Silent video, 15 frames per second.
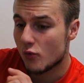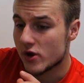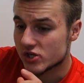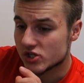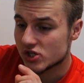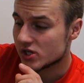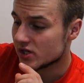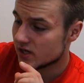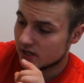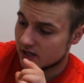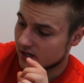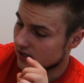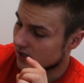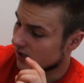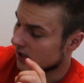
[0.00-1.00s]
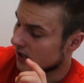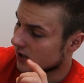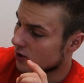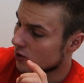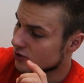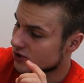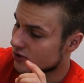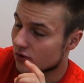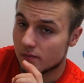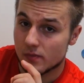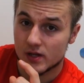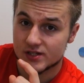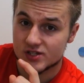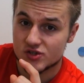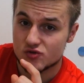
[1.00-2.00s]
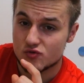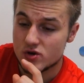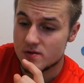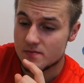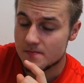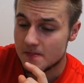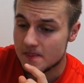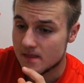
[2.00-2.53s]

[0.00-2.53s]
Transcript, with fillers: which uh, goes to your bloodstream